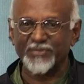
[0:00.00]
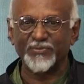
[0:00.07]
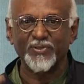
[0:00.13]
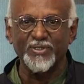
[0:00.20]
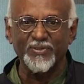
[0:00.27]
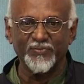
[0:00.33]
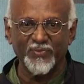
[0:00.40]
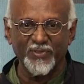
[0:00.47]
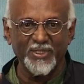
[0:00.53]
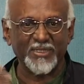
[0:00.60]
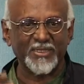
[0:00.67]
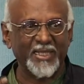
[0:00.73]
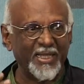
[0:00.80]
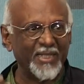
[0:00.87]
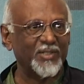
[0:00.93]
for
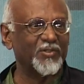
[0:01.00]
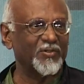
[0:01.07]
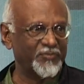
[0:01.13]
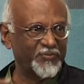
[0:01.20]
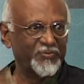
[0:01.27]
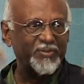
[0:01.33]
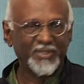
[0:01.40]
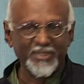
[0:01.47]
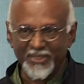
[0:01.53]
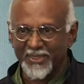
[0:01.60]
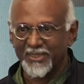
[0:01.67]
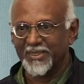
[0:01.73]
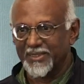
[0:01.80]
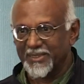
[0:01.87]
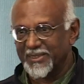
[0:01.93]
this act of
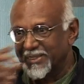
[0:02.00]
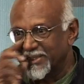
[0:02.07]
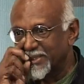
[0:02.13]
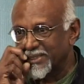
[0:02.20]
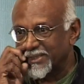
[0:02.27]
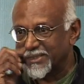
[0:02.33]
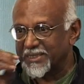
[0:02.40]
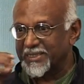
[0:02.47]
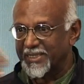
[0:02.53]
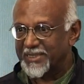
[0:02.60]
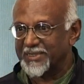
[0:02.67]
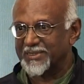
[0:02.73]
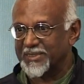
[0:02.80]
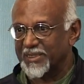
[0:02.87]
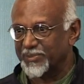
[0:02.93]
the
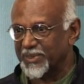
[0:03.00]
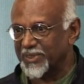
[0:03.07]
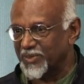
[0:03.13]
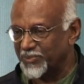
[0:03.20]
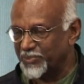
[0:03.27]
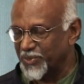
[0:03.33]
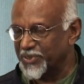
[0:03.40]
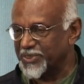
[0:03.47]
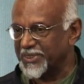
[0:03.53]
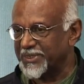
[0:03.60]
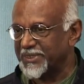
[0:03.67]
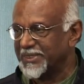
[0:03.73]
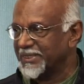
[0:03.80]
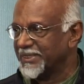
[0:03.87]
great German composer.